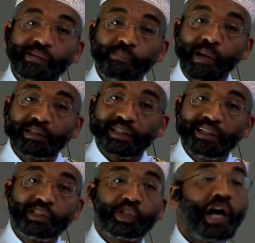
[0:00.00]

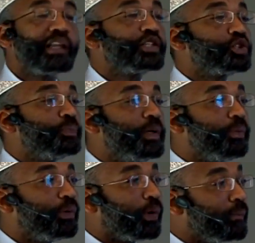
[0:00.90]
mentally challenged
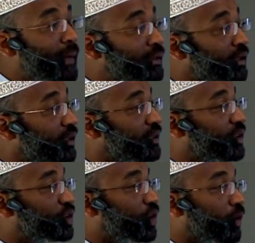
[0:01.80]
people or mentally
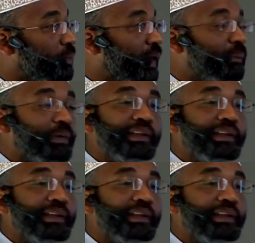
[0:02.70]
disturbed people.